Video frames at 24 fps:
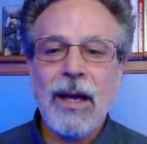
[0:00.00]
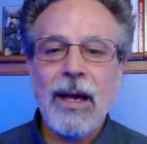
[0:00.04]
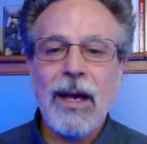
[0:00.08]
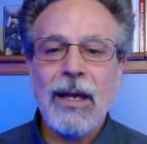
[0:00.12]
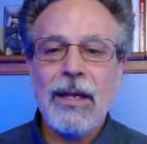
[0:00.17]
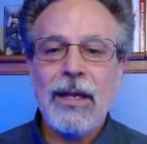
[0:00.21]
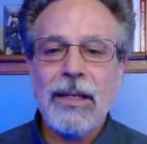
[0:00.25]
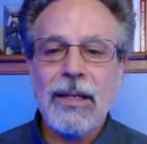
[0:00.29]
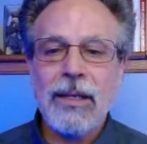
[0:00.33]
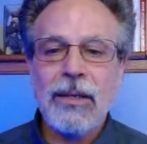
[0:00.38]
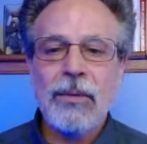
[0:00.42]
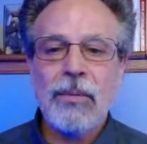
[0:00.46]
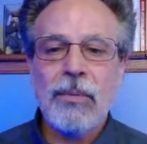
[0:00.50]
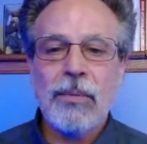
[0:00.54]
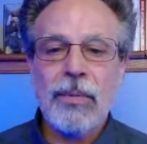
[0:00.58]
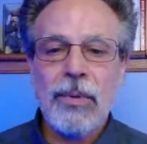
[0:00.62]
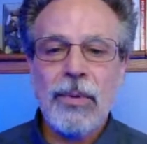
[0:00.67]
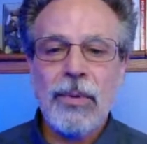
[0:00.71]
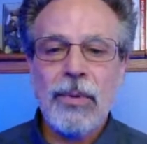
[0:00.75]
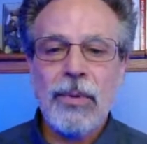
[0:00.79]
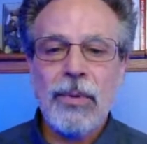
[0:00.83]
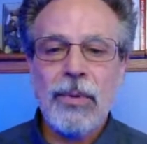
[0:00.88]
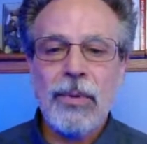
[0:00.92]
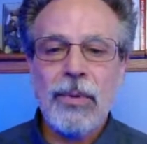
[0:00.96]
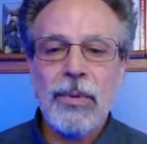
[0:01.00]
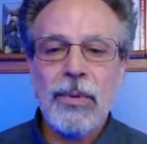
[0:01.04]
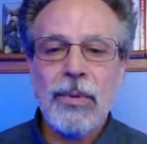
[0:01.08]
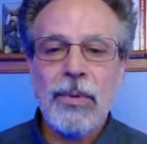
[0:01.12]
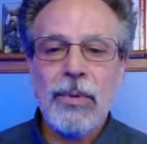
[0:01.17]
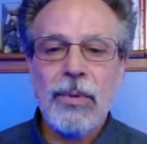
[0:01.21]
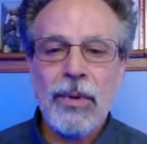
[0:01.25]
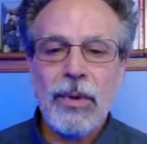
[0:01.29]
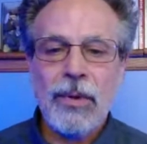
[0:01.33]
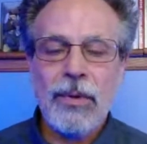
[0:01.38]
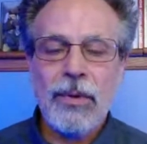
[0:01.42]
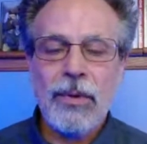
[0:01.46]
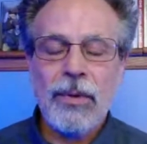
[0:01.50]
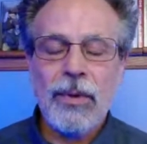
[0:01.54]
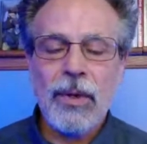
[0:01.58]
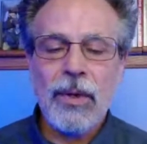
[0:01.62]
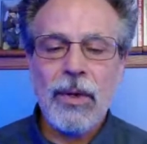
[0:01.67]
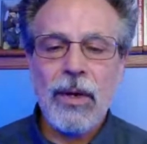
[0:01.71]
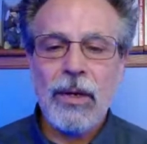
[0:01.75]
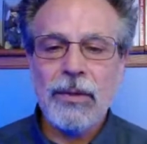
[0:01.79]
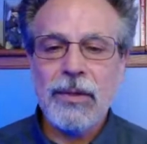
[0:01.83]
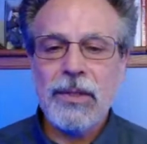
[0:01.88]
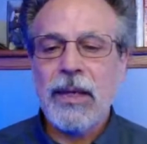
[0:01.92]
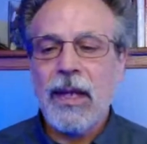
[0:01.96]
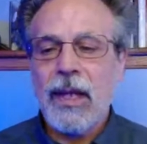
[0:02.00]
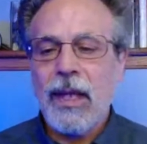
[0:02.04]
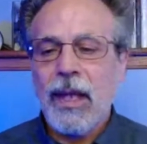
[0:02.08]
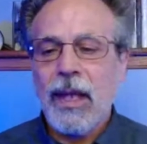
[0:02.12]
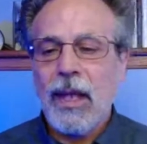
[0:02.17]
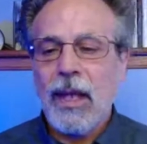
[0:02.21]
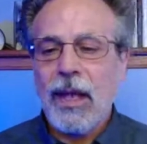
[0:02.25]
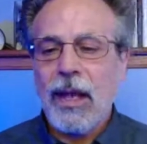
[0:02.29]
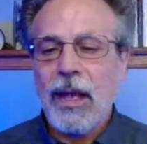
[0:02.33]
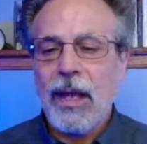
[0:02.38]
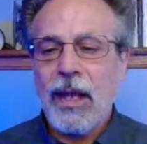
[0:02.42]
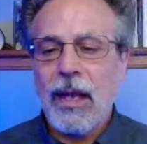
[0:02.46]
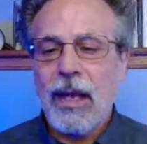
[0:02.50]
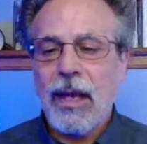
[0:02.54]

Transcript: what the protocol is, but